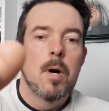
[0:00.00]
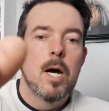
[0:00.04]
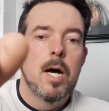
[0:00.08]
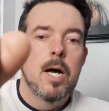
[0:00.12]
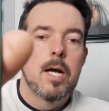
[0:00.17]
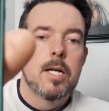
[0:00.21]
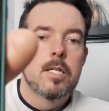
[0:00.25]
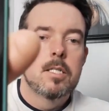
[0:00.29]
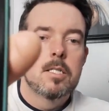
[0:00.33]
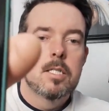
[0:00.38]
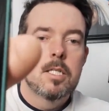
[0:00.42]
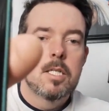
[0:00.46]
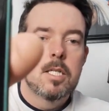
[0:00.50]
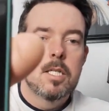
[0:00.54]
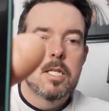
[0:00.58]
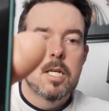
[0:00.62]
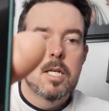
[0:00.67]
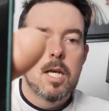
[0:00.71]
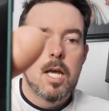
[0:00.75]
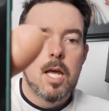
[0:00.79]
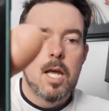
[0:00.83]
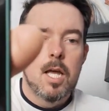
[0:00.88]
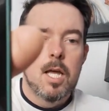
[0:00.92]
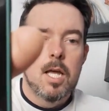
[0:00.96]
by
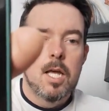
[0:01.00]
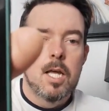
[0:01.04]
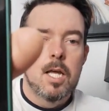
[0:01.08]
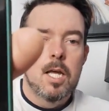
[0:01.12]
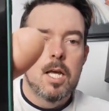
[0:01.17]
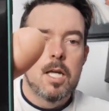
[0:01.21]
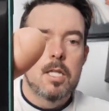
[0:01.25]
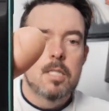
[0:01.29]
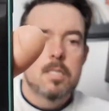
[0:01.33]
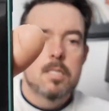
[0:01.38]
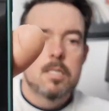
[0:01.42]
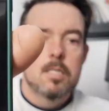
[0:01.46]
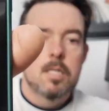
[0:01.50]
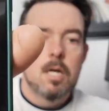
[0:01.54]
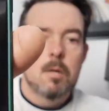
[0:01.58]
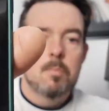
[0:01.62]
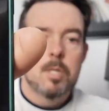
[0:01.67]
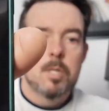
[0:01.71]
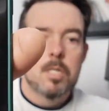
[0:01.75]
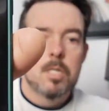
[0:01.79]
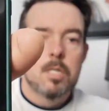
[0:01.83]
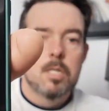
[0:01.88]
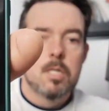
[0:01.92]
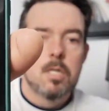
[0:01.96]
T.K.
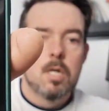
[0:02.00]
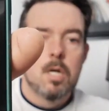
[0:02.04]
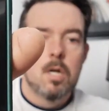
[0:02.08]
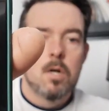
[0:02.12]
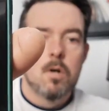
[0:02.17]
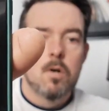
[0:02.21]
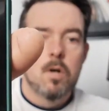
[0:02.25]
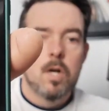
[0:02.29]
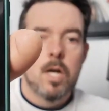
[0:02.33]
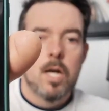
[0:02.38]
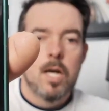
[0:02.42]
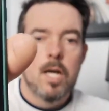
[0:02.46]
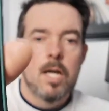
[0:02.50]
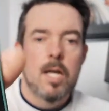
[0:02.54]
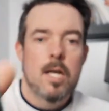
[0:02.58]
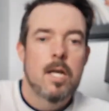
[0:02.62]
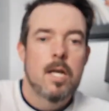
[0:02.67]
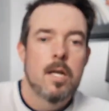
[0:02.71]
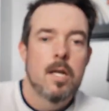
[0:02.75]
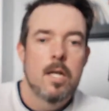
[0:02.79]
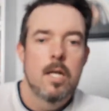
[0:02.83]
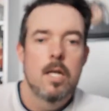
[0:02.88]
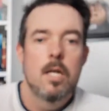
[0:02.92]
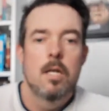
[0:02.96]
Toppin. Okay,
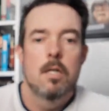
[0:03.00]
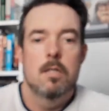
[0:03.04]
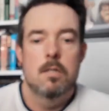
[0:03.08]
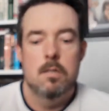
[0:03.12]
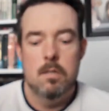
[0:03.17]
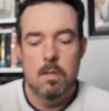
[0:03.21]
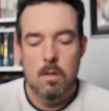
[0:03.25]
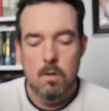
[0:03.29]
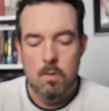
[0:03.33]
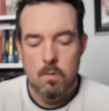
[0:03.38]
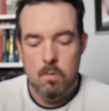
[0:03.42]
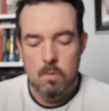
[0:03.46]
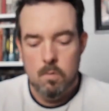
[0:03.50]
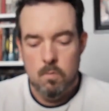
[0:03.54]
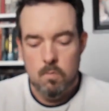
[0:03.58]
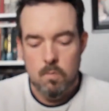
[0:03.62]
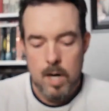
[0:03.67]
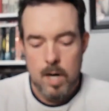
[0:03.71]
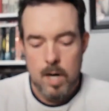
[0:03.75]
so